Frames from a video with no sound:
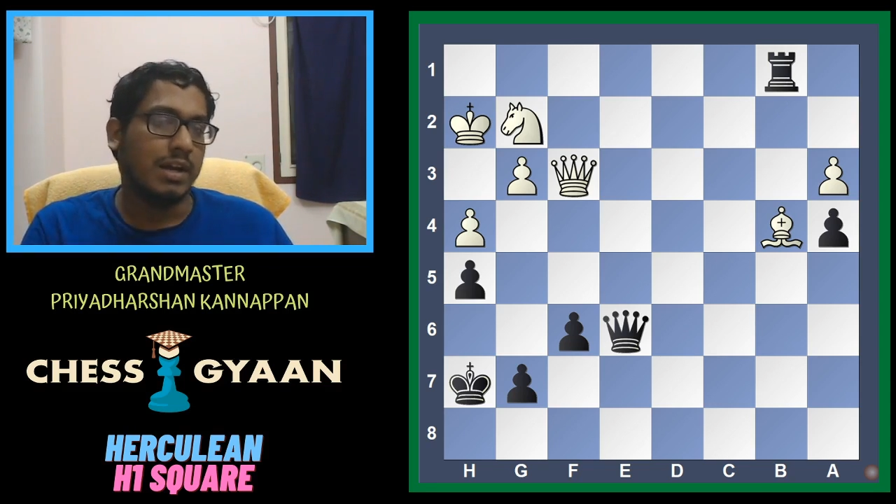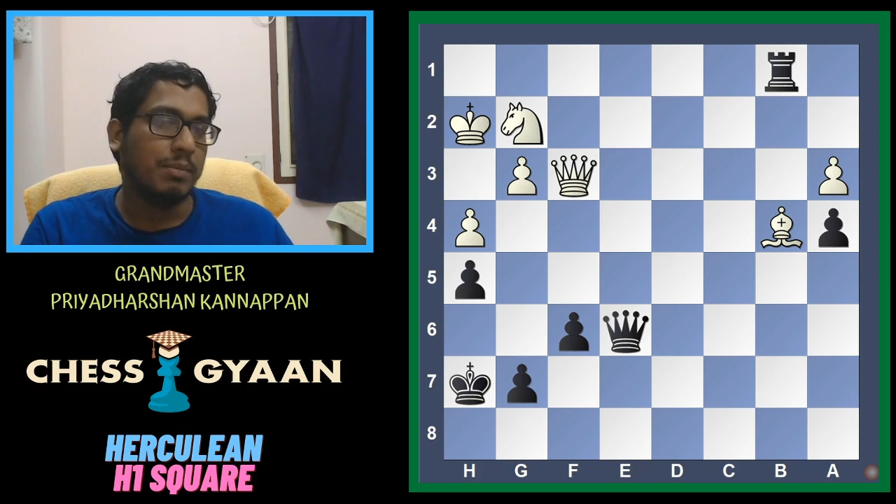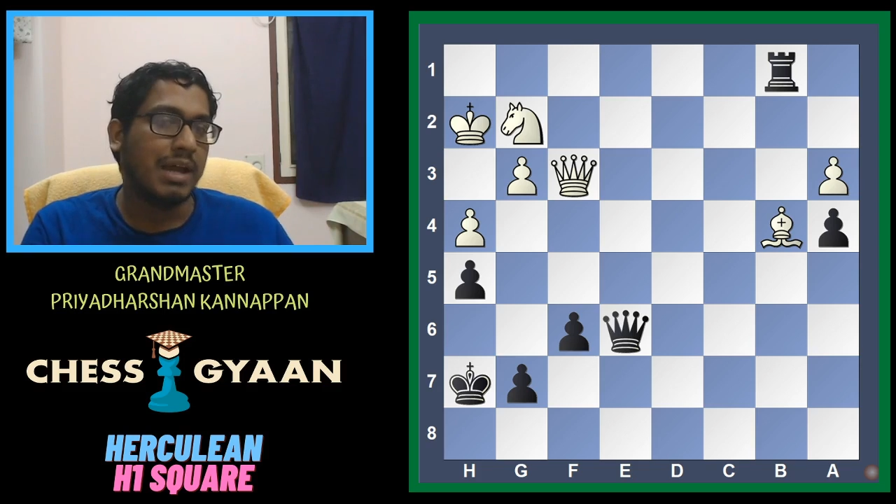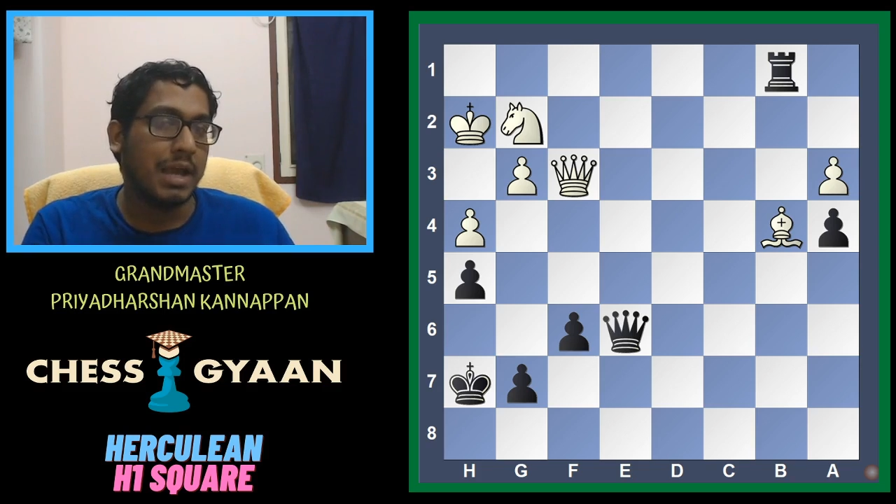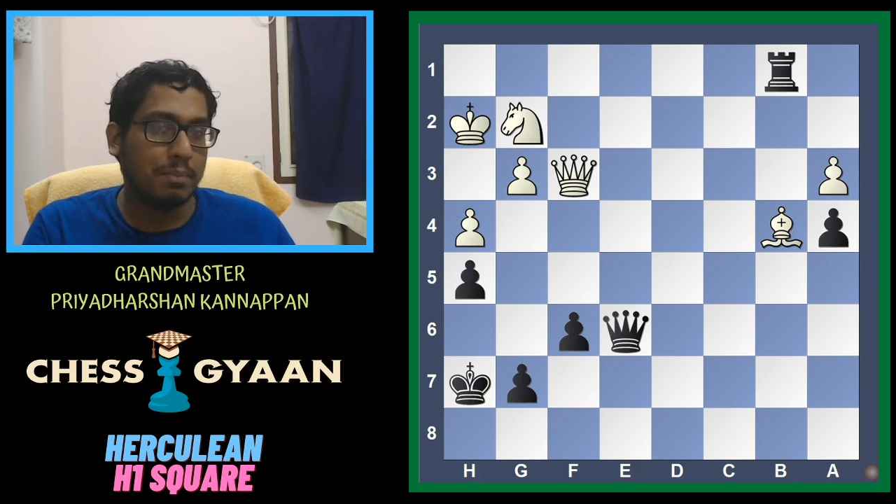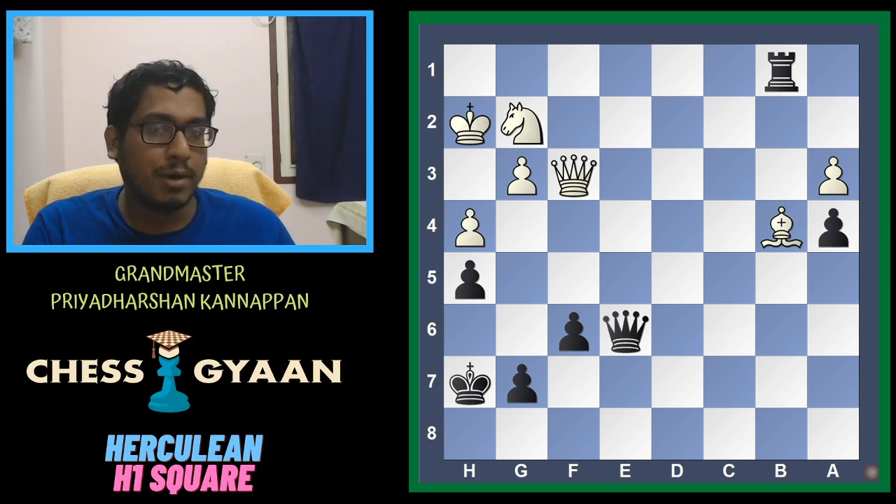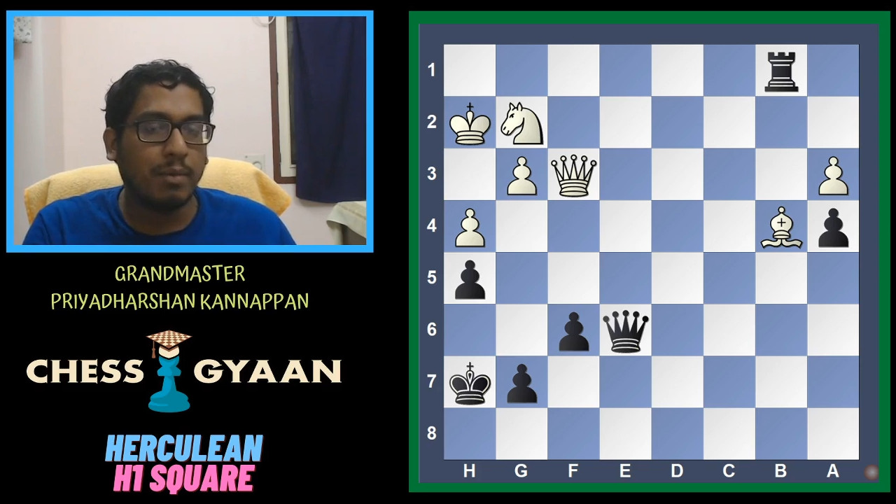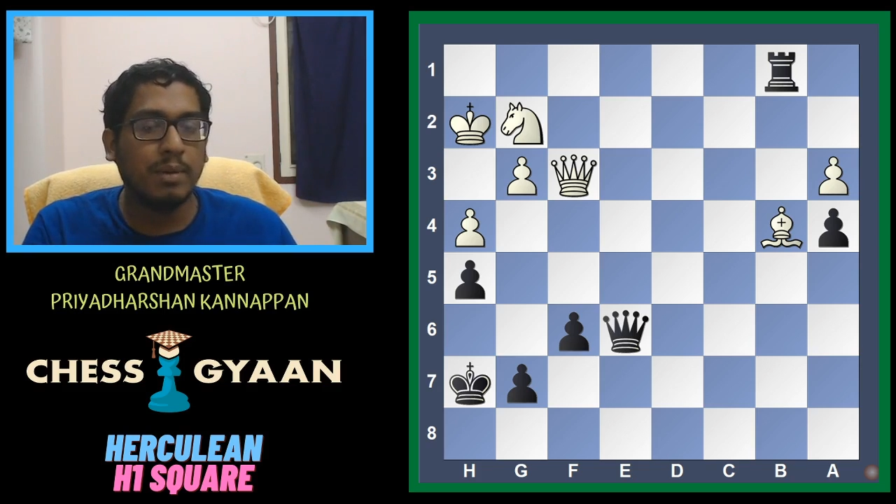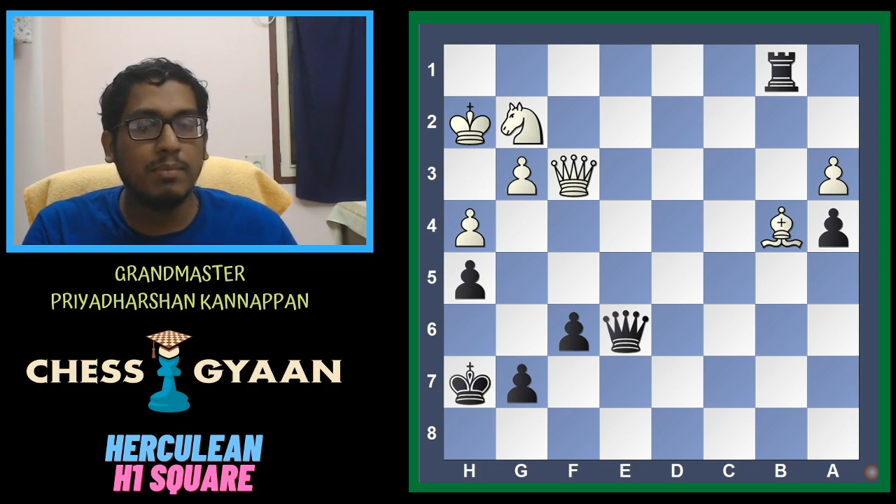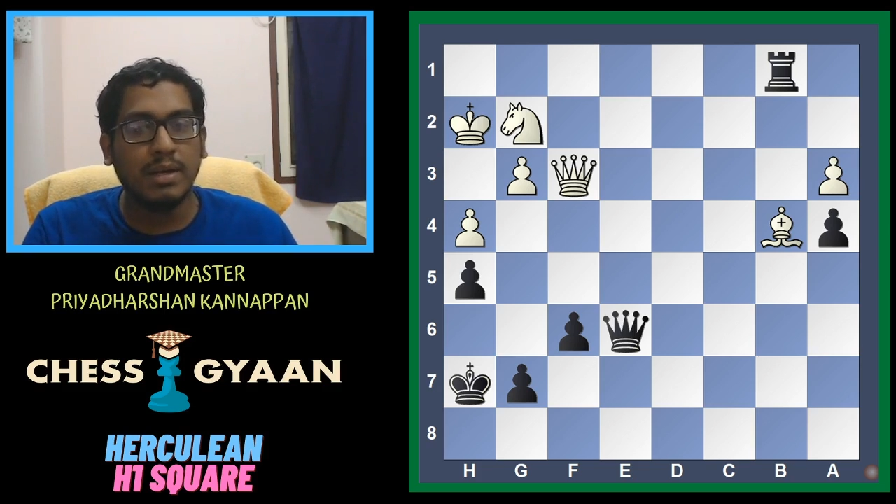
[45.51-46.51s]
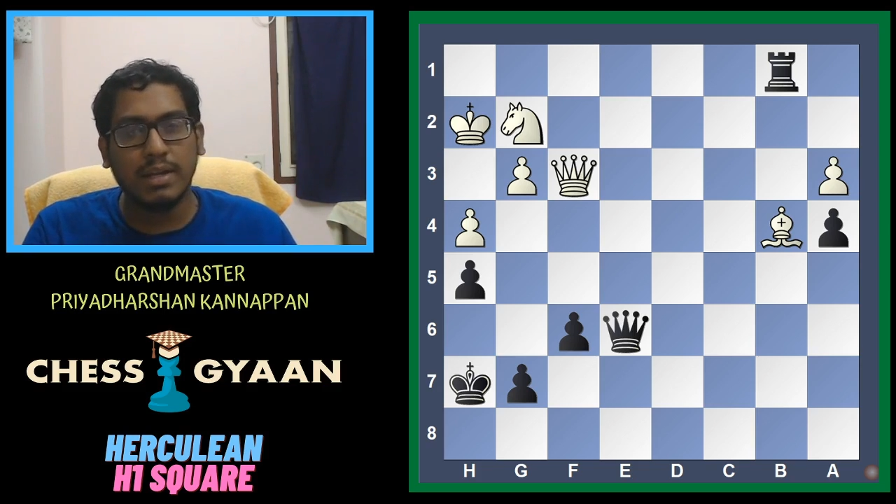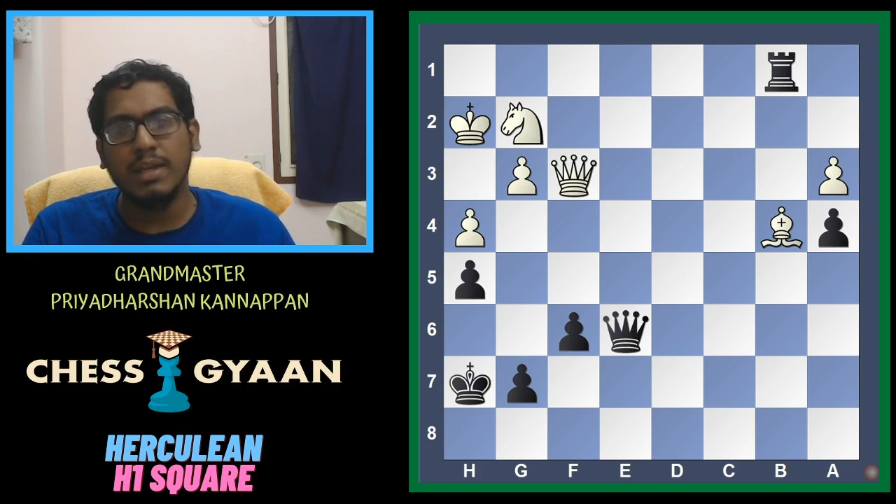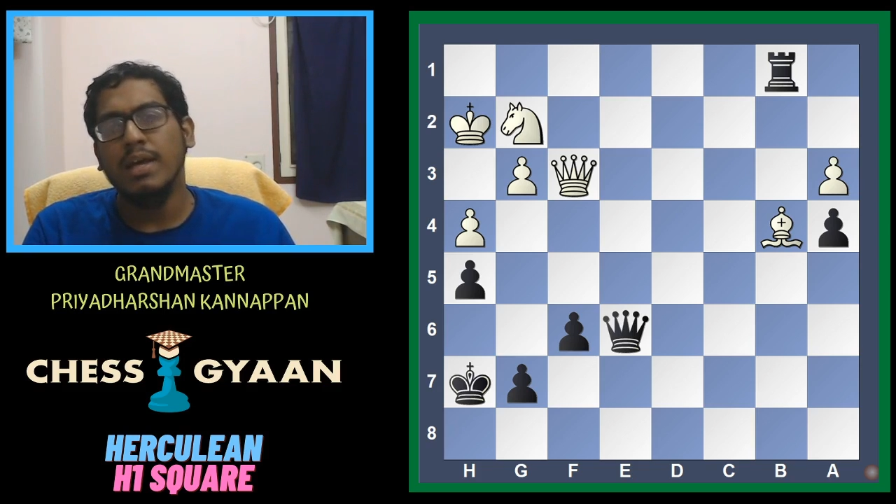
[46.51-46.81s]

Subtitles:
I mean, high probability.